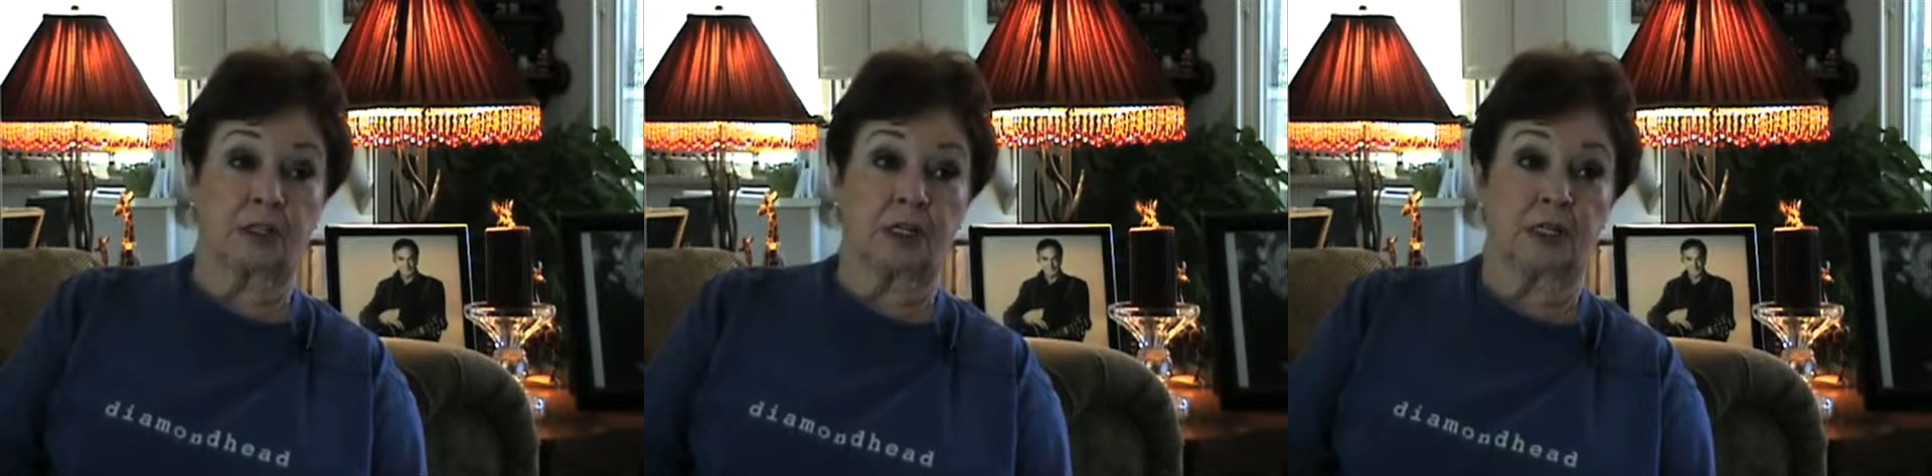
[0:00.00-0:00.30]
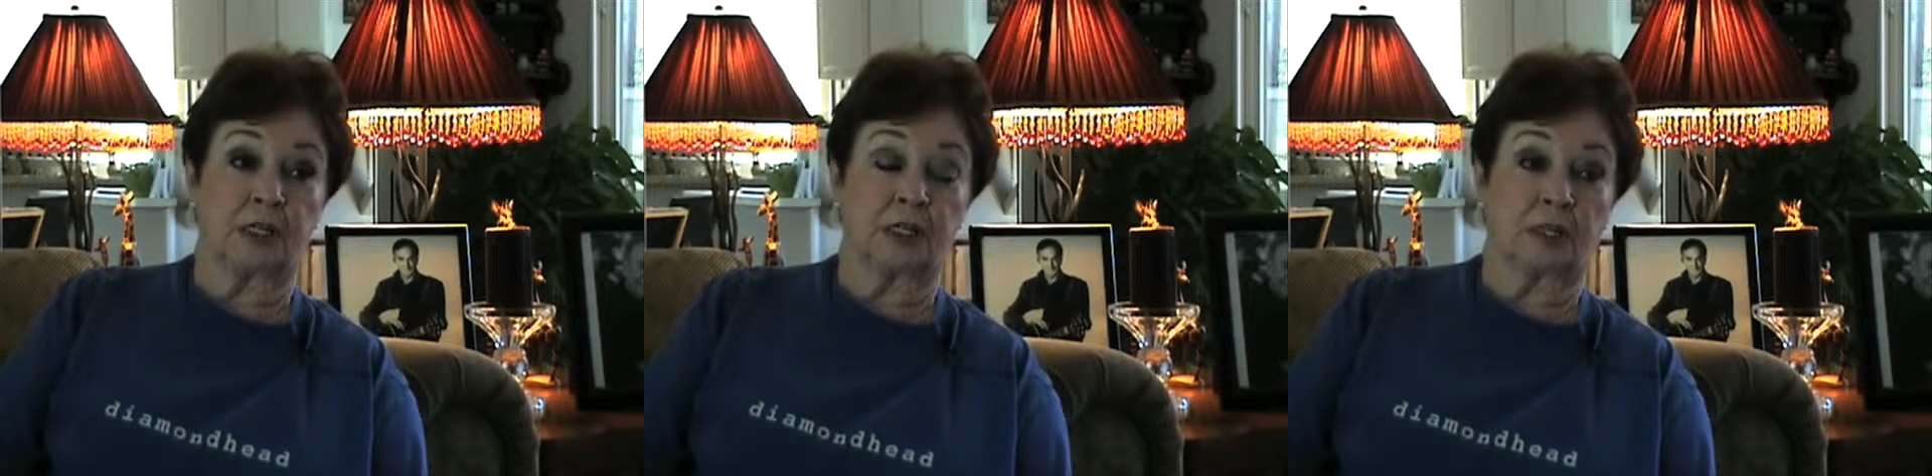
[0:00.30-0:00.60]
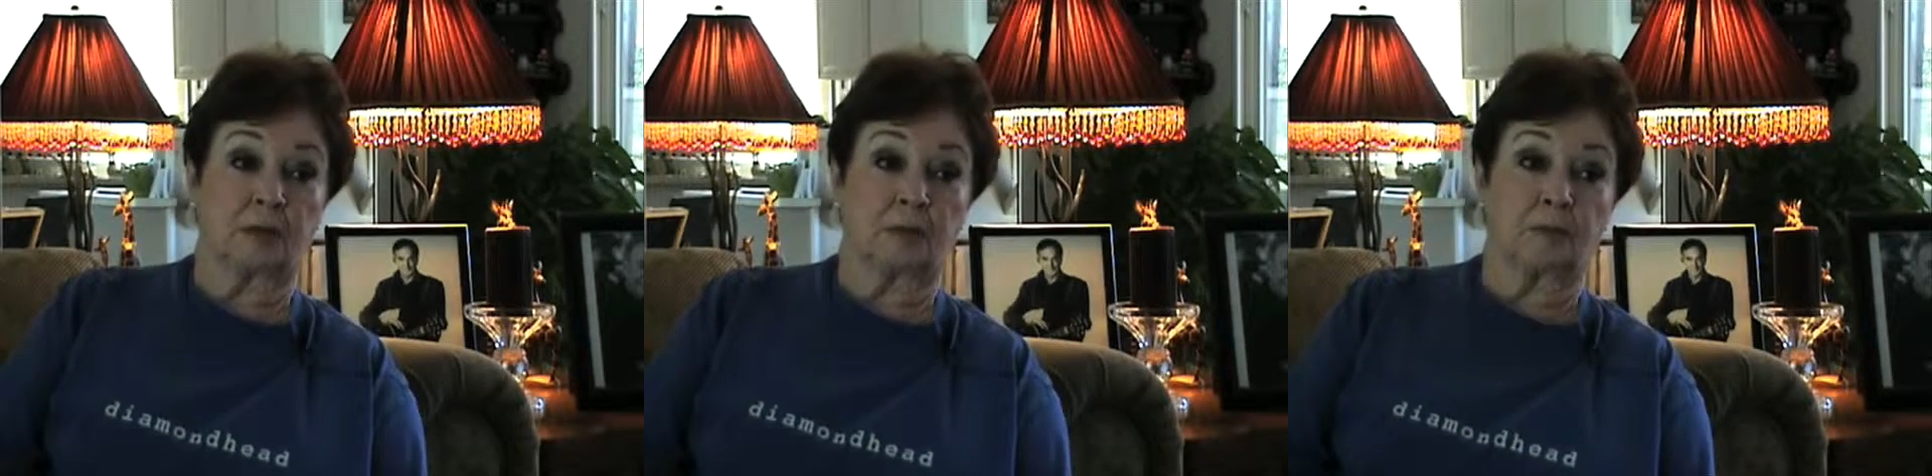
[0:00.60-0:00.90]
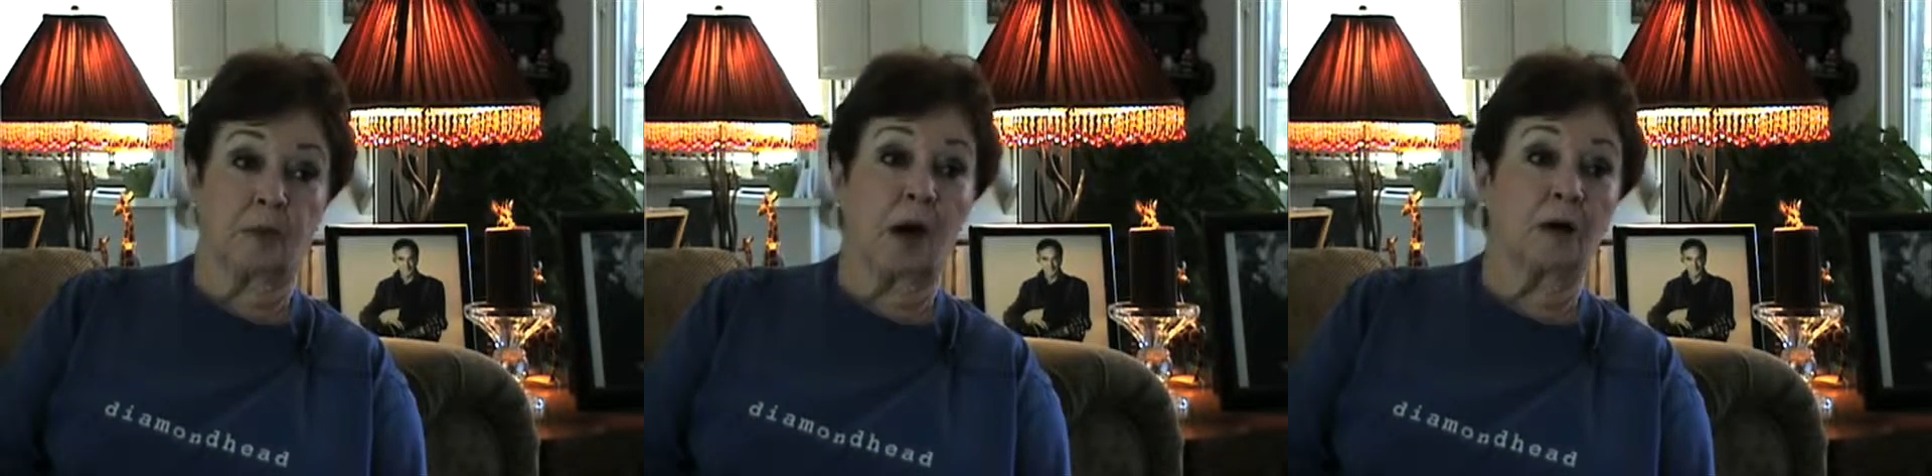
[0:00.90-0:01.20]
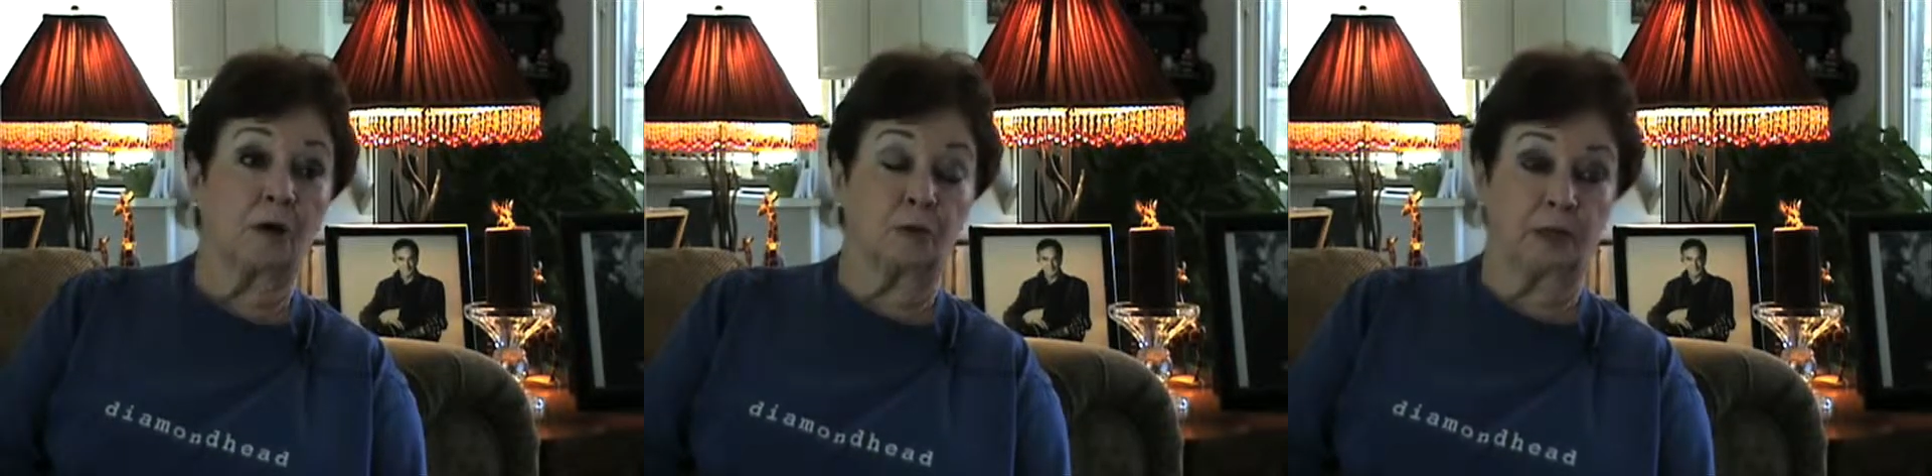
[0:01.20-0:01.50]
and he's a
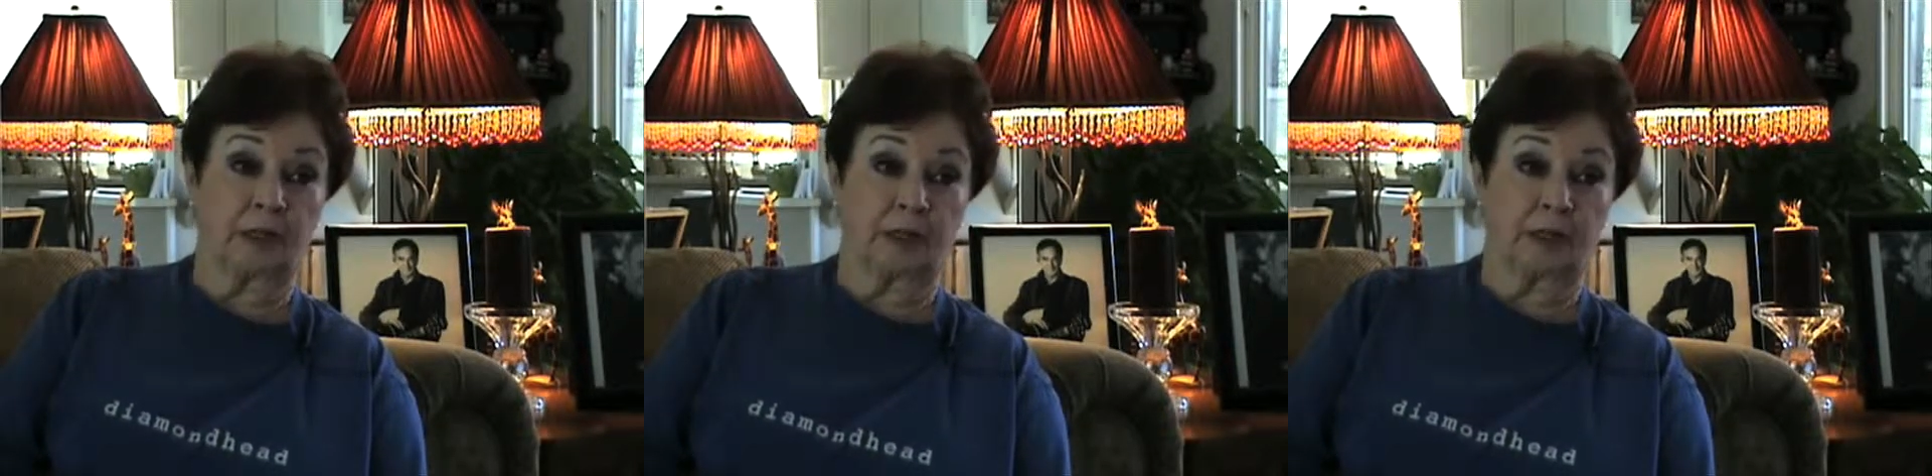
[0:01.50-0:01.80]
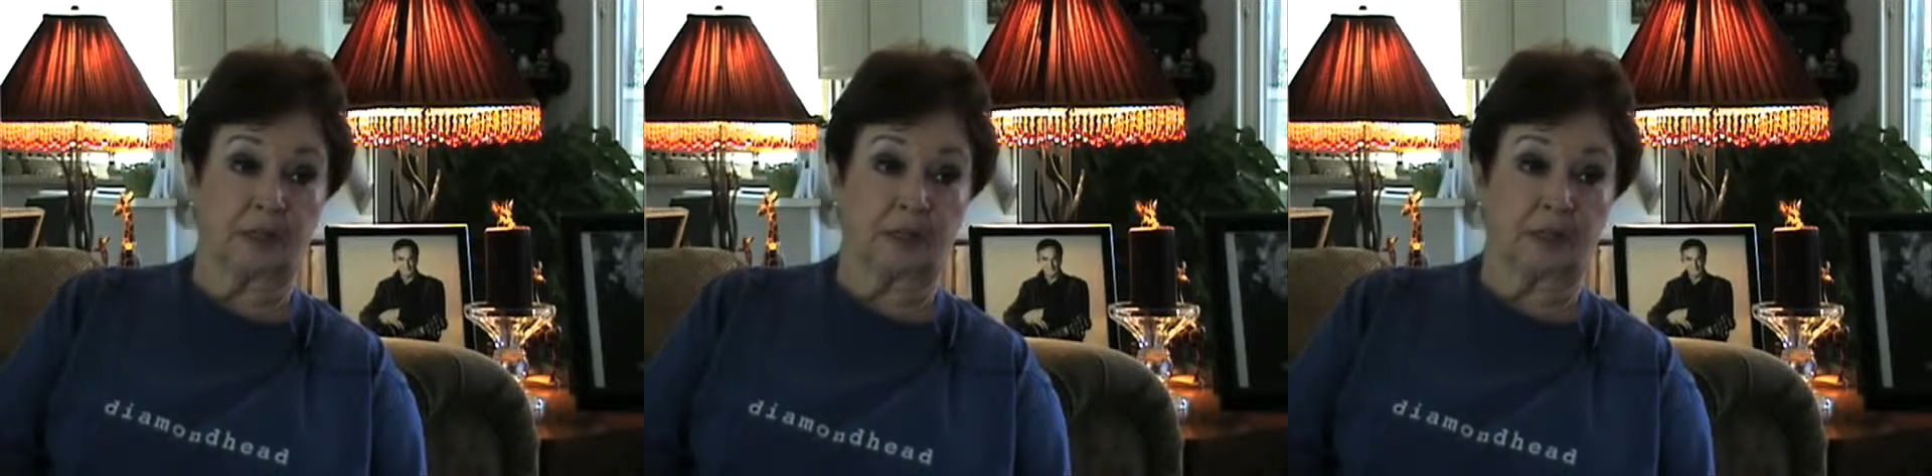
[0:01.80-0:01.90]
bongo player.